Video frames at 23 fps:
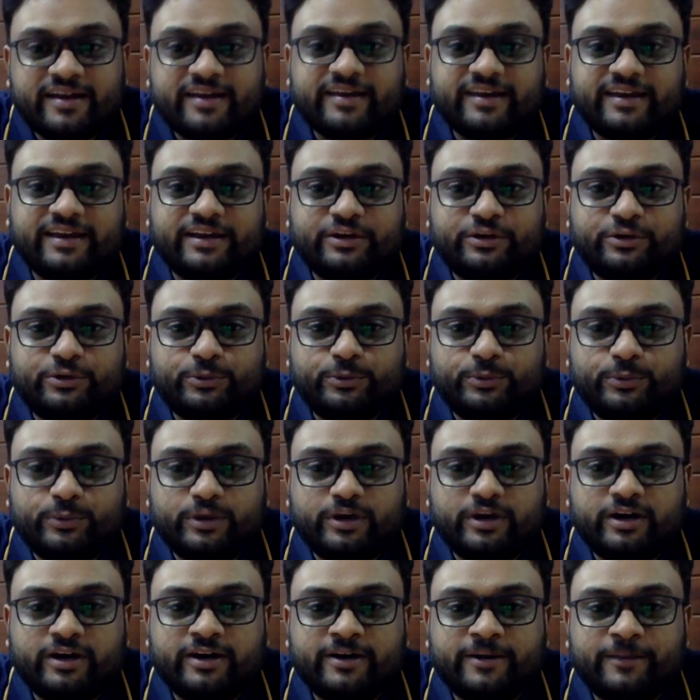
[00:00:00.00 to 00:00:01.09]
into
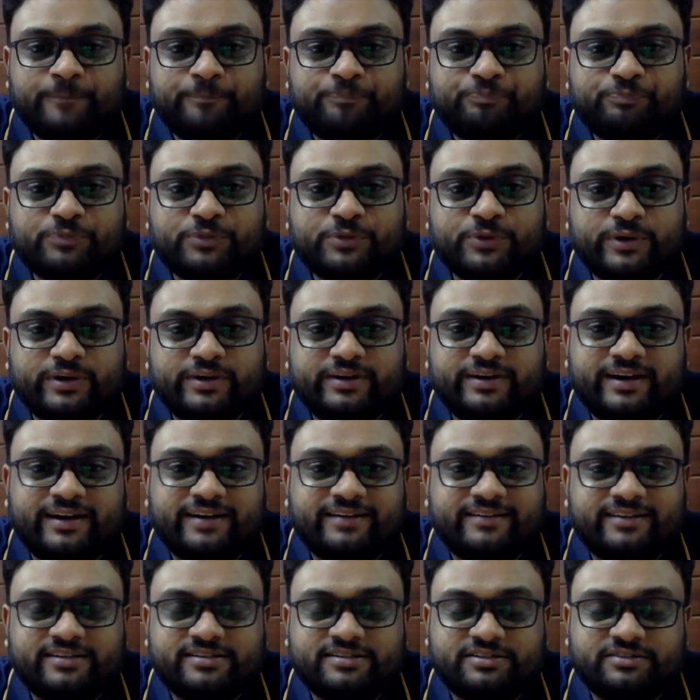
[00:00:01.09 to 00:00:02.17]
your
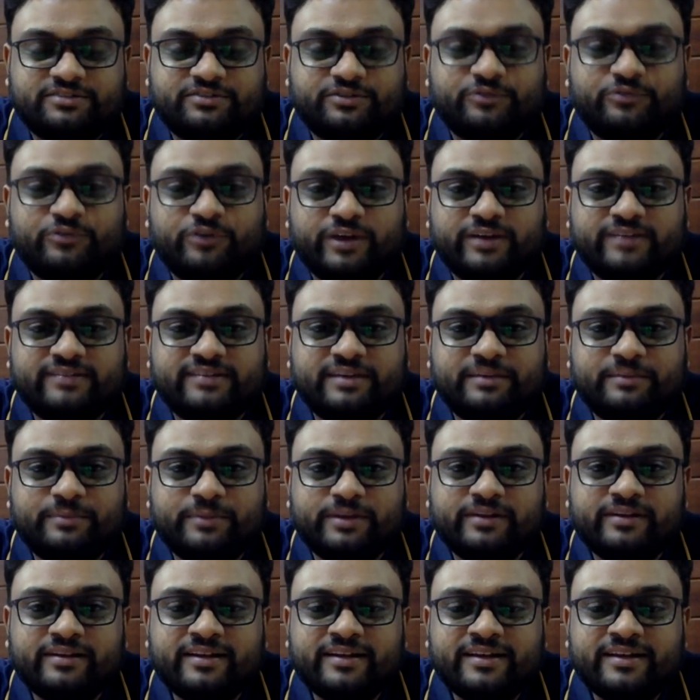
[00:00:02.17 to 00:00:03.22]
transactions. So for example,